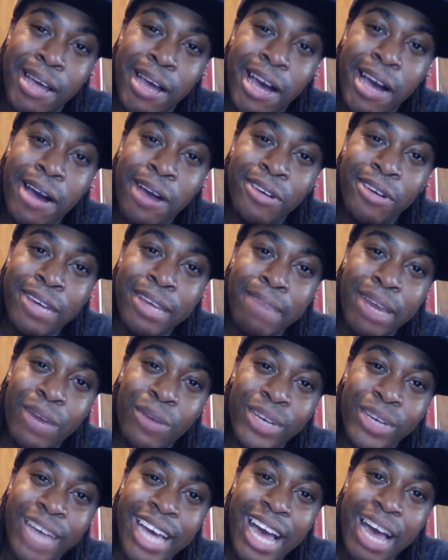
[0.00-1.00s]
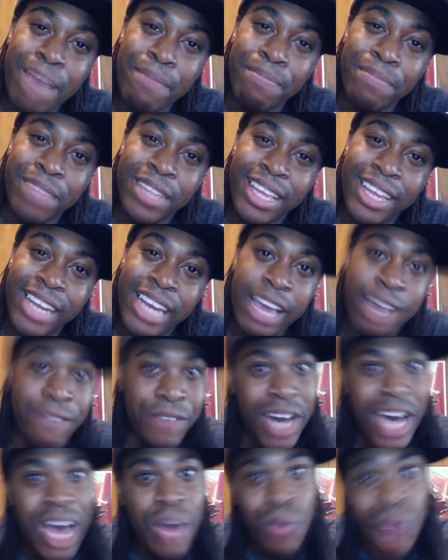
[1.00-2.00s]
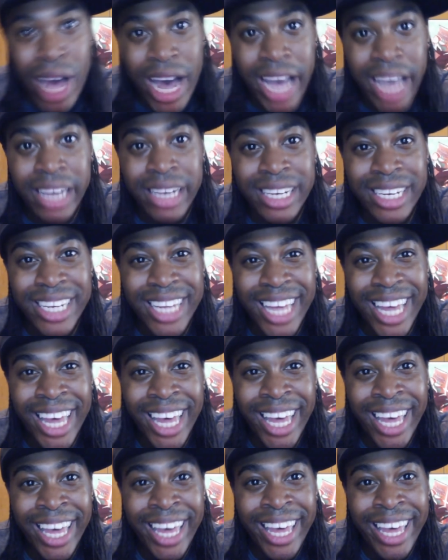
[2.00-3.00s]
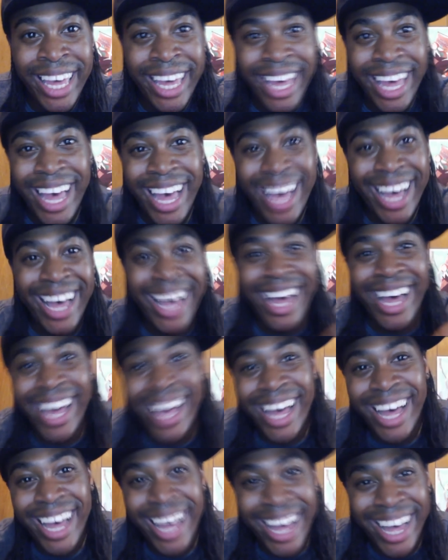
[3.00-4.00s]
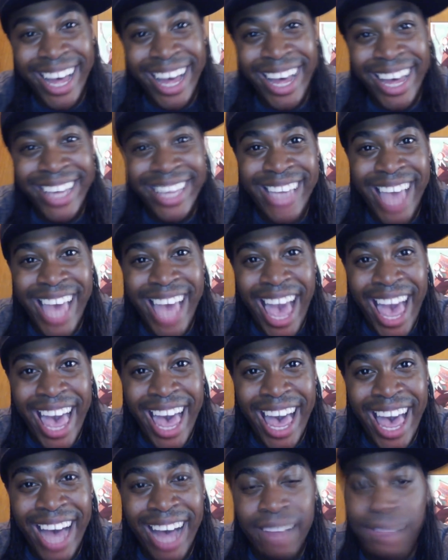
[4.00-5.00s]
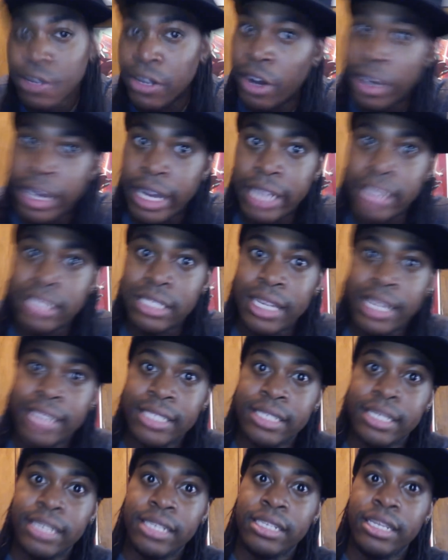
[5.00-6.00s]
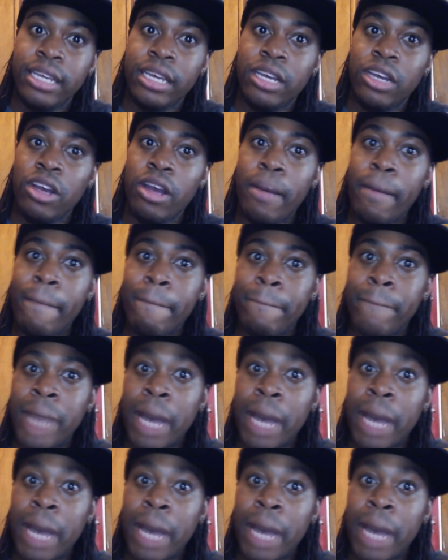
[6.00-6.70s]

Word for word: I'll get better with time, like fine wine. uh, yeah. Alright, guys, that's it. Take care.